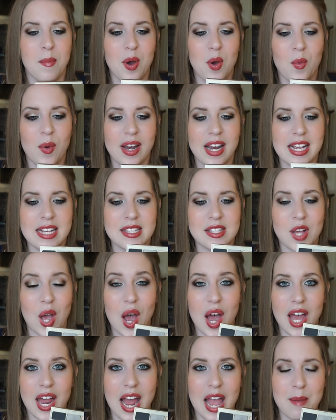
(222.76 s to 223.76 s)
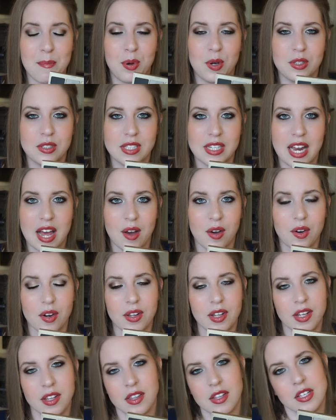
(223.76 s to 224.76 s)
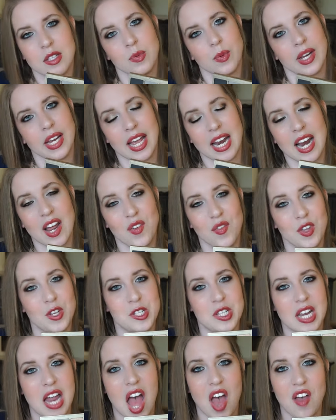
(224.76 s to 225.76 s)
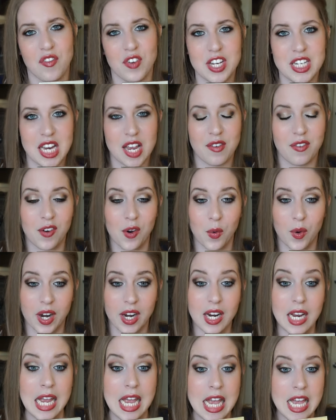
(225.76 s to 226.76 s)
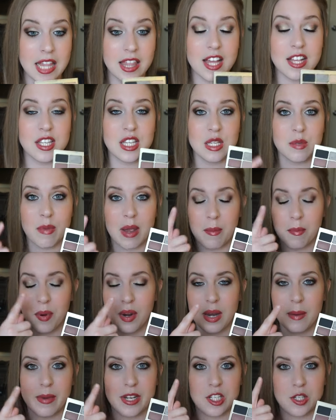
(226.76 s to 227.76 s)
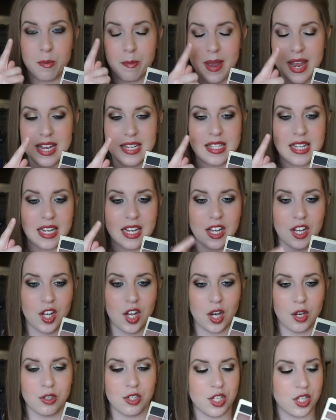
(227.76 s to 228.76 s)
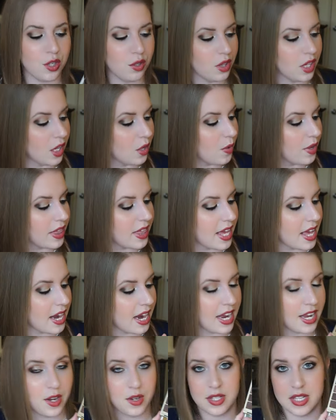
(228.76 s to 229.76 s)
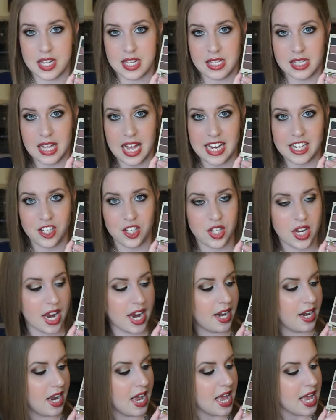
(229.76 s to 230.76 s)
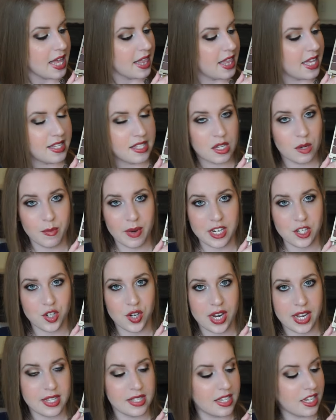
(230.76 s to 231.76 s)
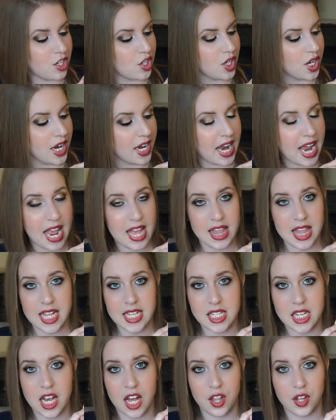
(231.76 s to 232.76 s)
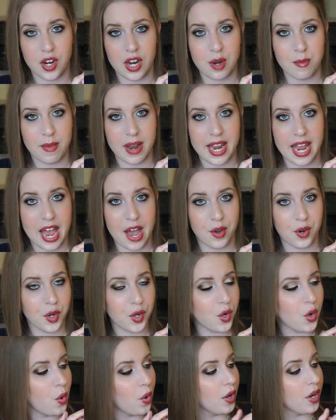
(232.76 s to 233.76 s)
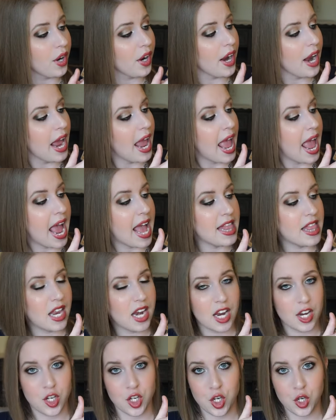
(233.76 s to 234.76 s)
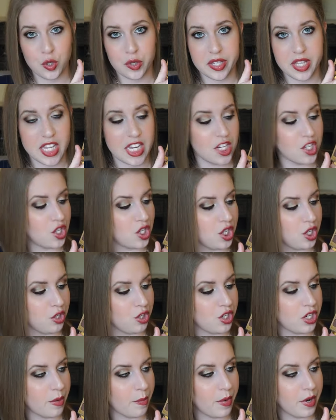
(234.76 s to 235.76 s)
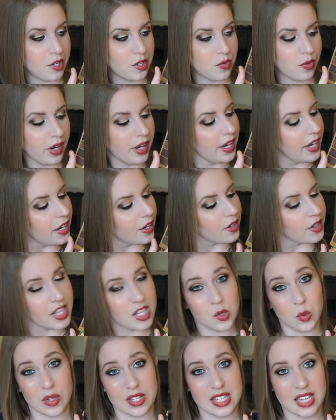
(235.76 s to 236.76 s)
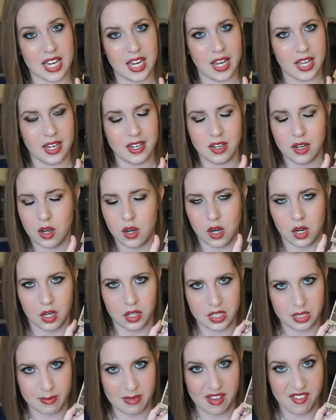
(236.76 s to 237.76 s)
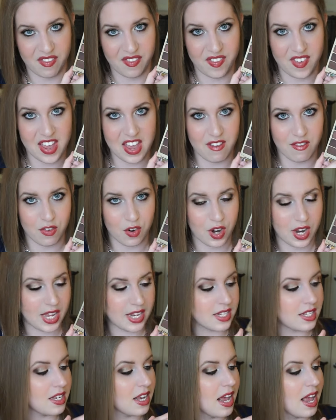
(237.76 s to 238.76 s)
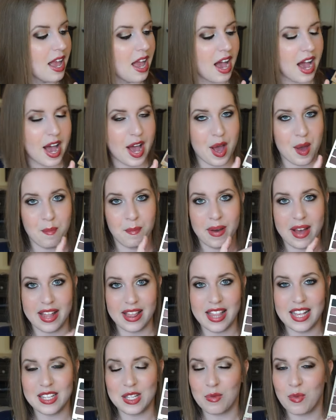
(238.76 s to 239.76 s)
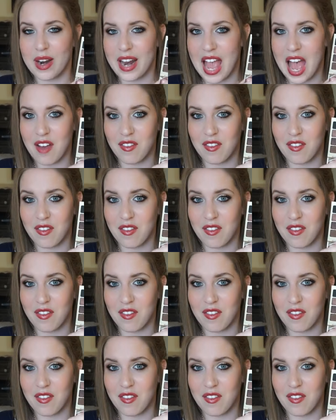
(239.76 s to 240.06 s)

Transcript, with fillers: But when I saw it, I pulled it out earlier this week, and I've used it every day for work. This is my pretty much basic go-to look with it. I use this light shade, this in my transition, and this color in my outer corner. And then I'd use these two shimmers right here. This one's Kitten. Oh, it's my favorite. But this is what I